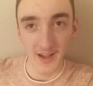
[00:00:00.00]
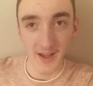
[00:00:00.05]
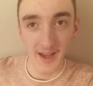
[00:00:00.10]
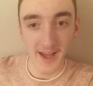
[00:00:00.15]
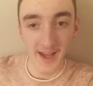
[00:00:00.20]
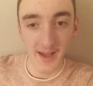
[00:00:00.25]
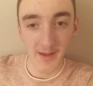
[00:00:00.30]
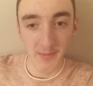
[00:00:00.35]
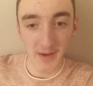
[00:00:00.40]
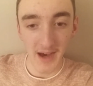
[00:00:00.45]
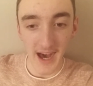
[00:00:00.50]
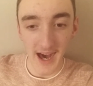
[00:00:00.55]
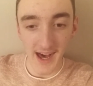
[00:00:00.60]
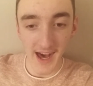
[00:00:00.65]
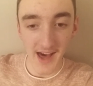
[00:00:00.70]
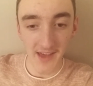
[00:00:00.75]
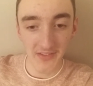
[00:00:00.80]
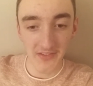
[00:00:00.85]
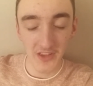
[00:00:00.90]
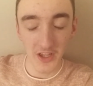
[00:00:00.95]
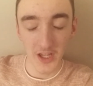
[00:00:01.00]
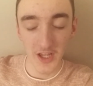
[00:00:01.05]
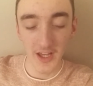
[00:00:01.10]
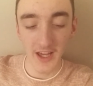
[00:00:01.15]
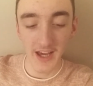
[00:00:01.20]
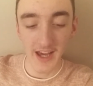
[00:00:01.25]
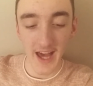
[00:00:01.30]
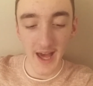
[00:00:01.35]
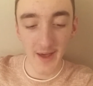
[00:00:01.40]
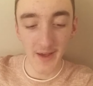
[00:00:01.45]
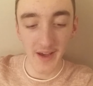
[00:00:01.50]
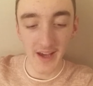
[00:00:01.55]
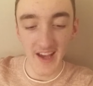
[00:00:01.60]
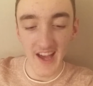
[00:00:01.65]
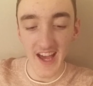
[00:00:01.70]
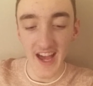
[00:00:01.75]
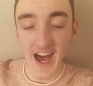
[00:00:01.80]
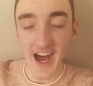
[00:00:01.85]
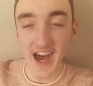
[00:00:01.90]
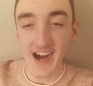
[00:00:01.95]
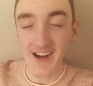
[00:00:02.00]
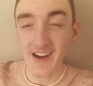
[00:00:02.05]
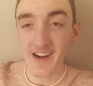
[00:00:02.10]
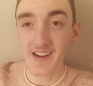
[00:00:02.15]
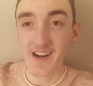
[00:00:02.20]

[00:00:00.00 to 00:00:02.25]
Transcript: um, after uh,